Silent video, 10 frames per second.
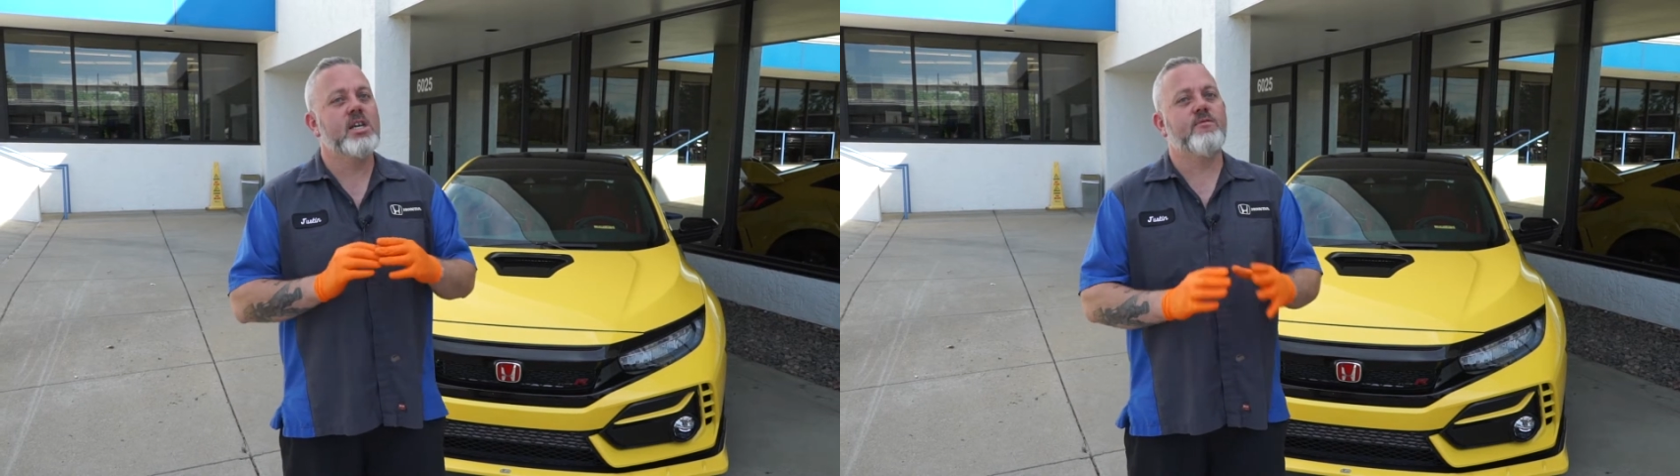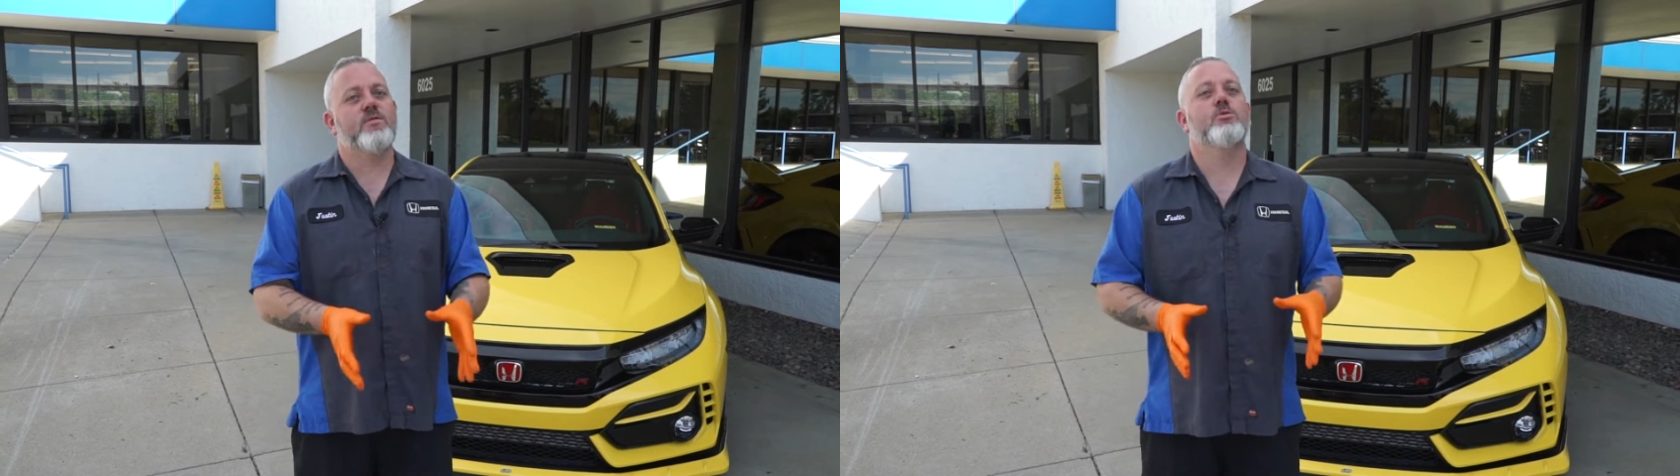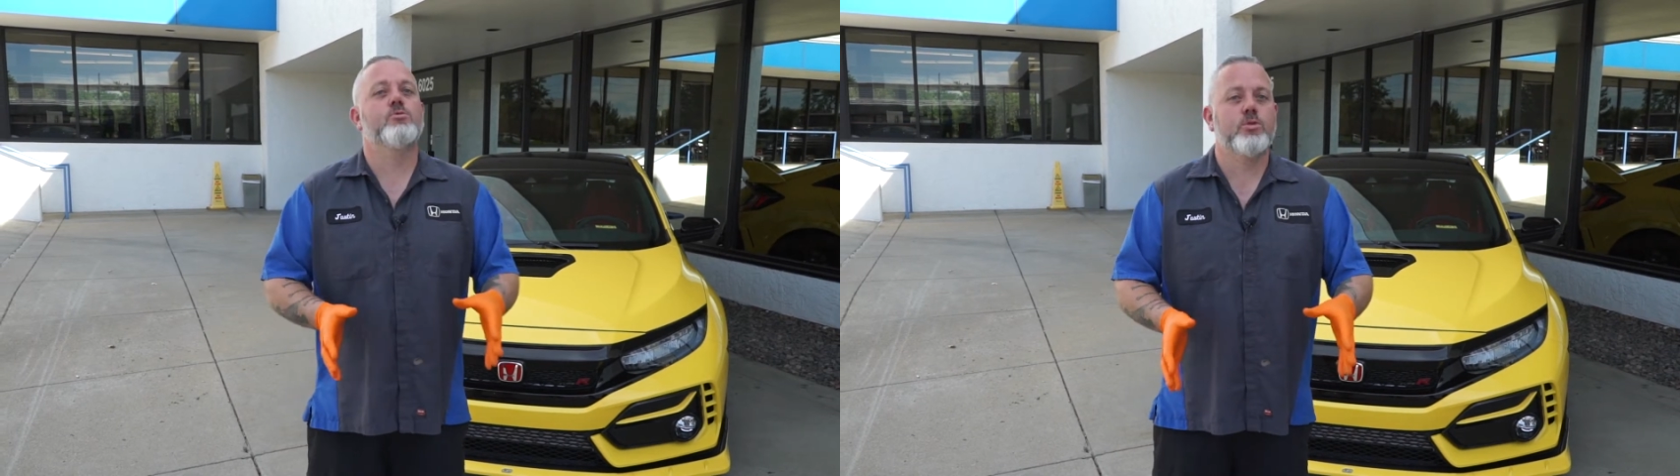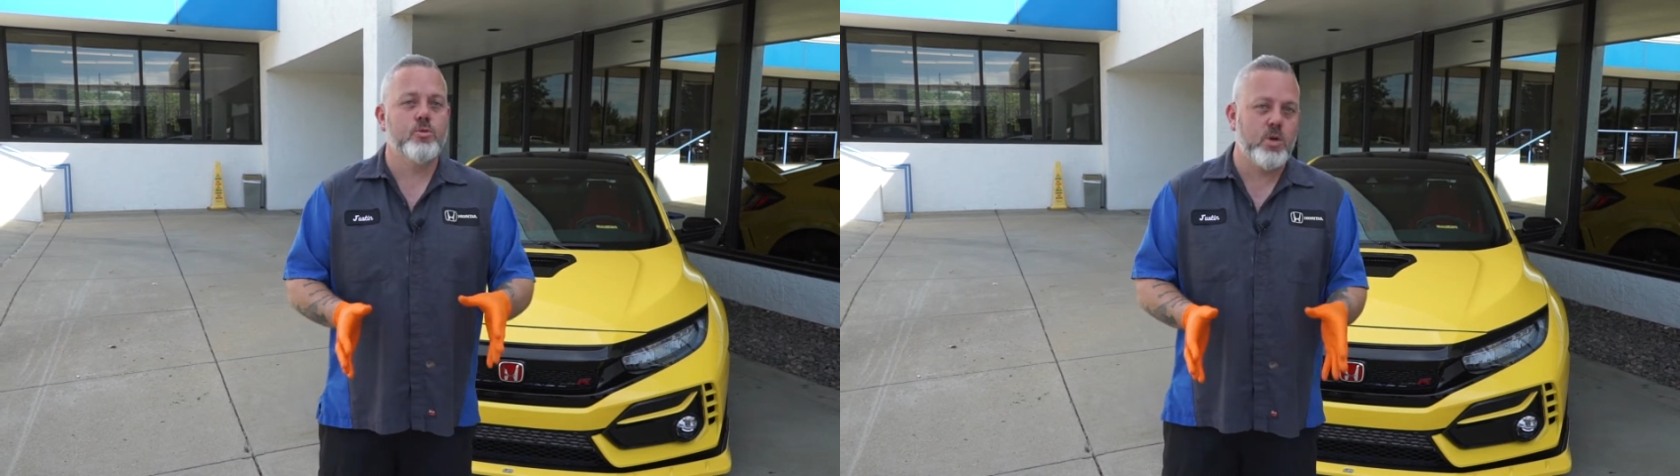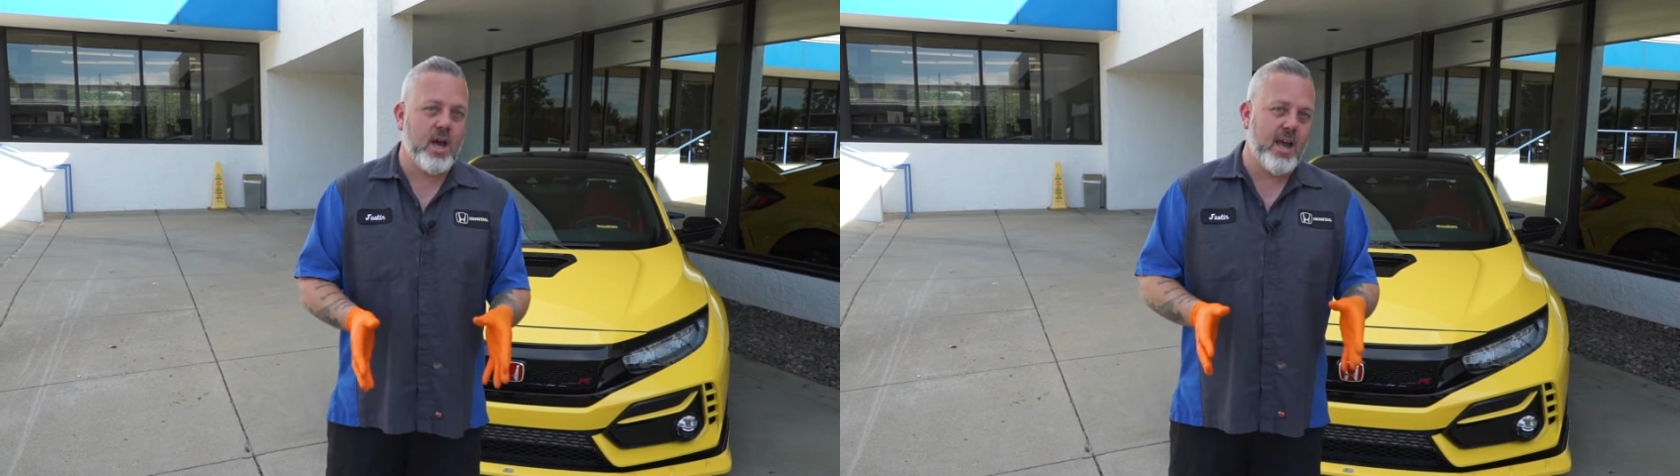if you
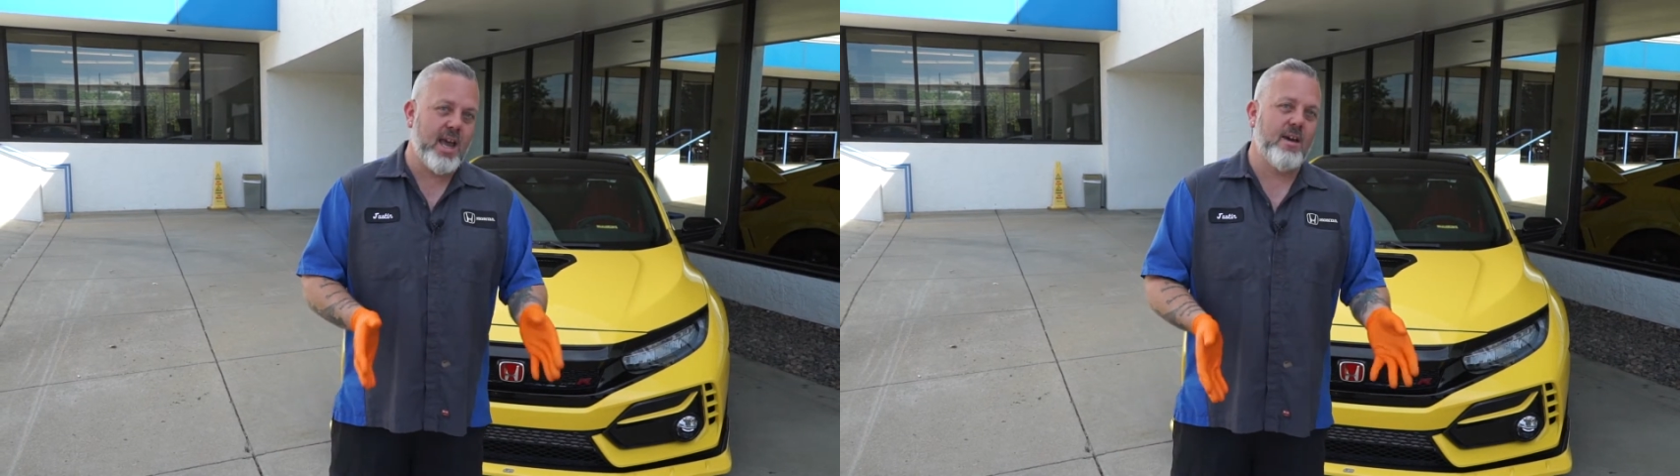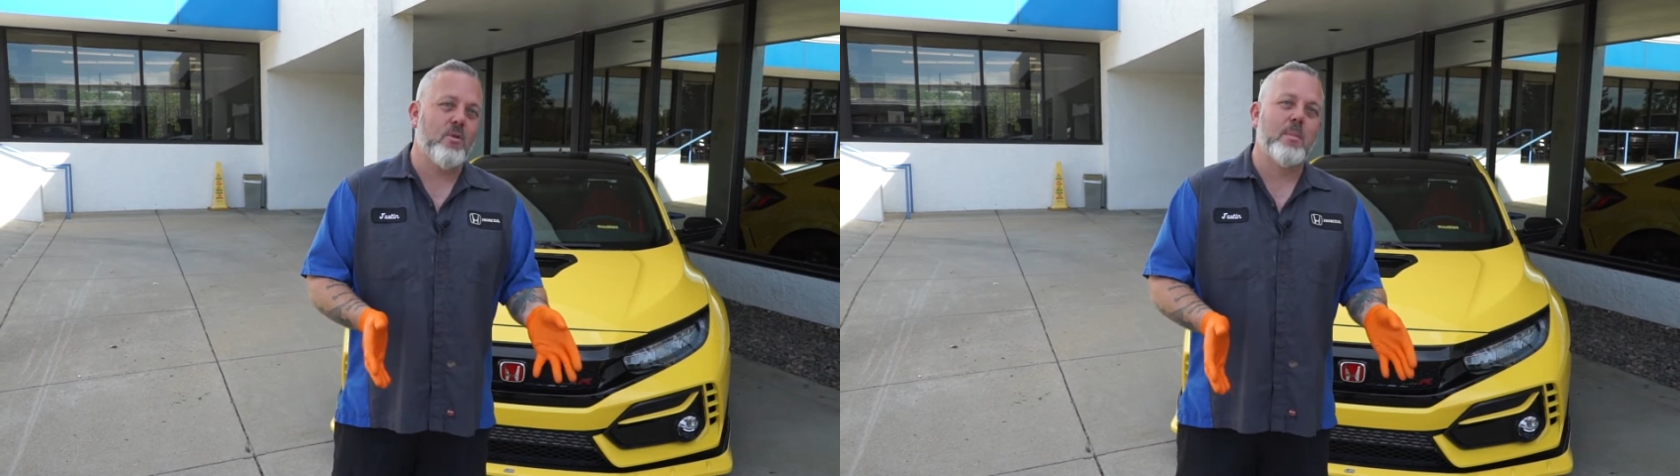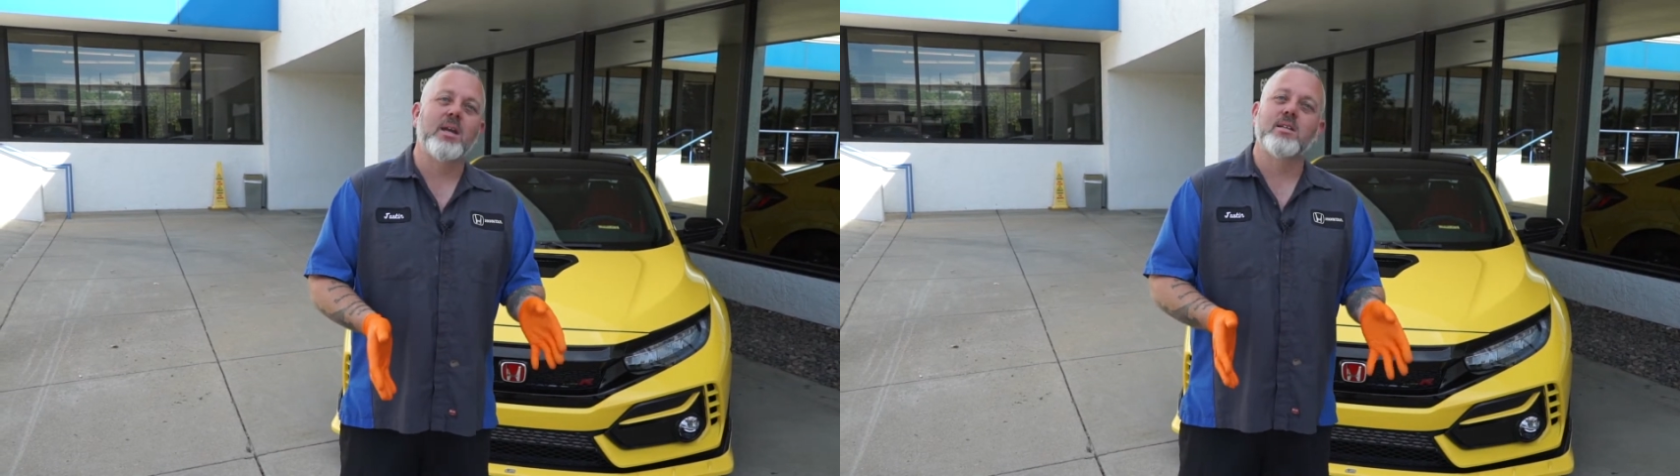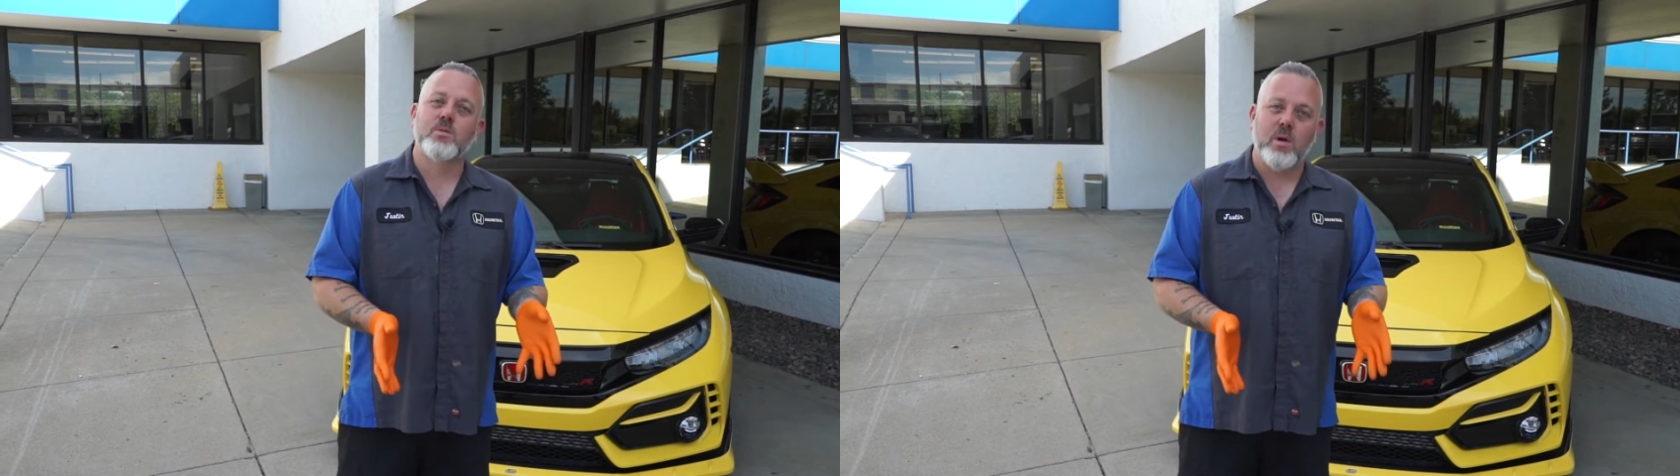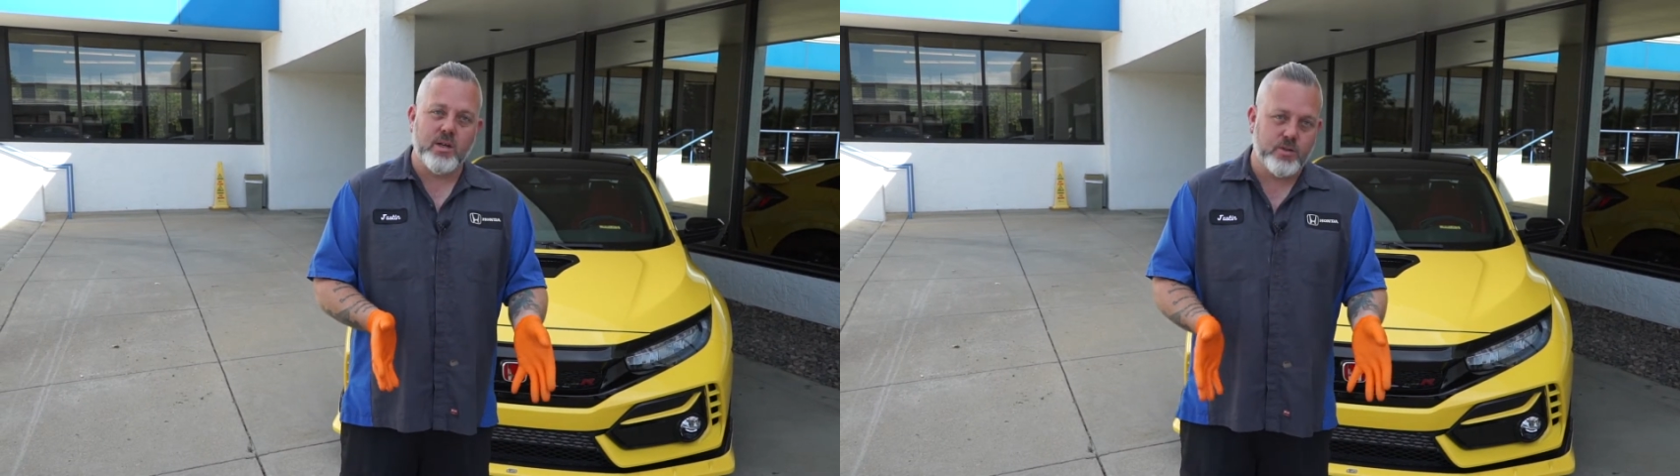do not have a
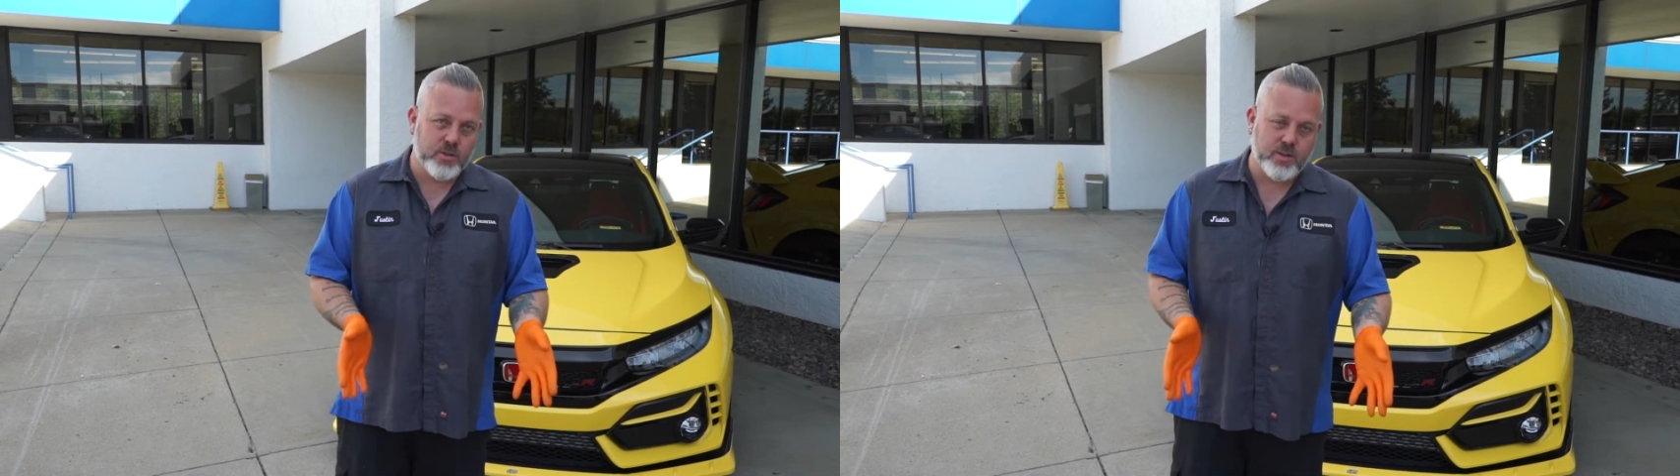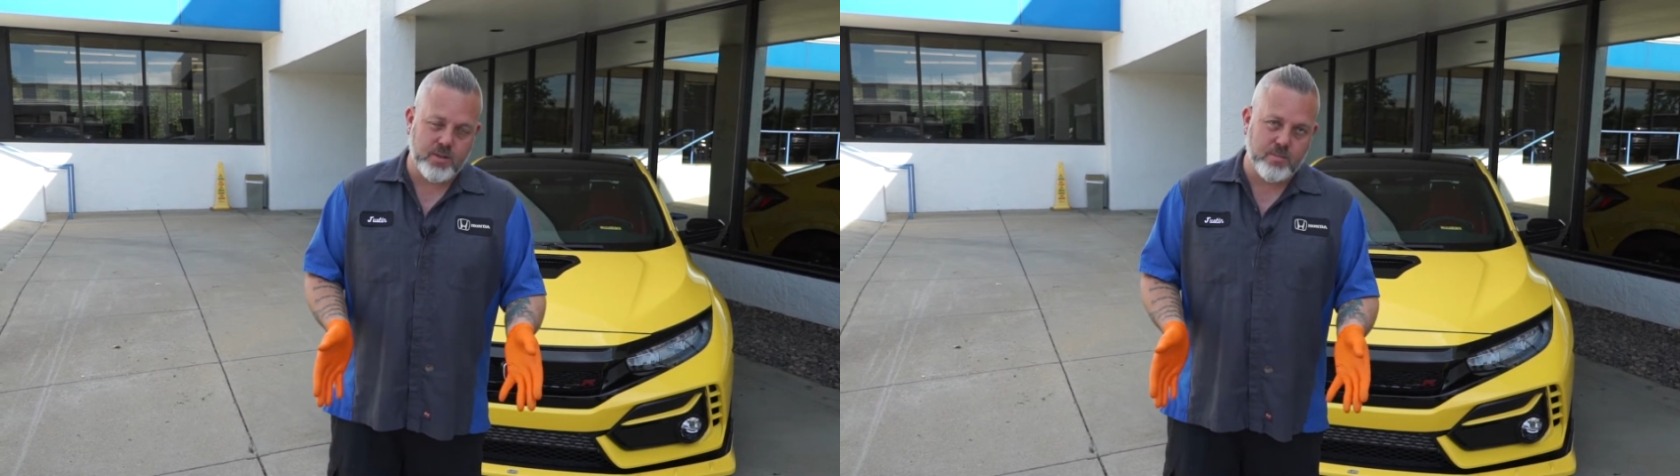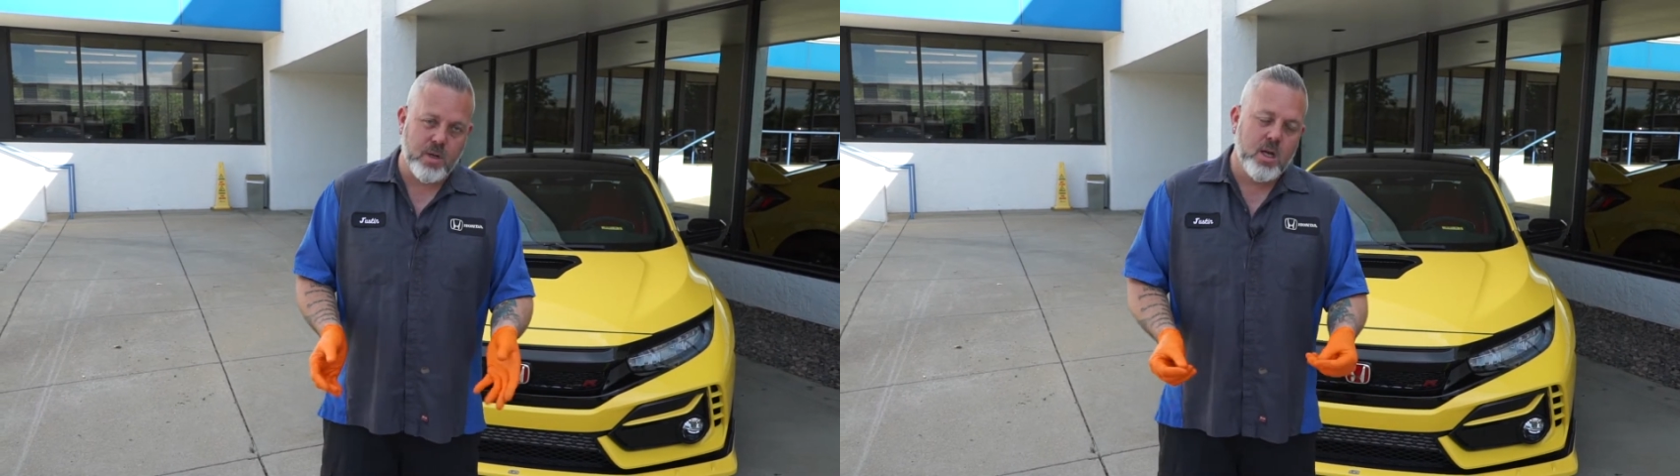maintenance minder system.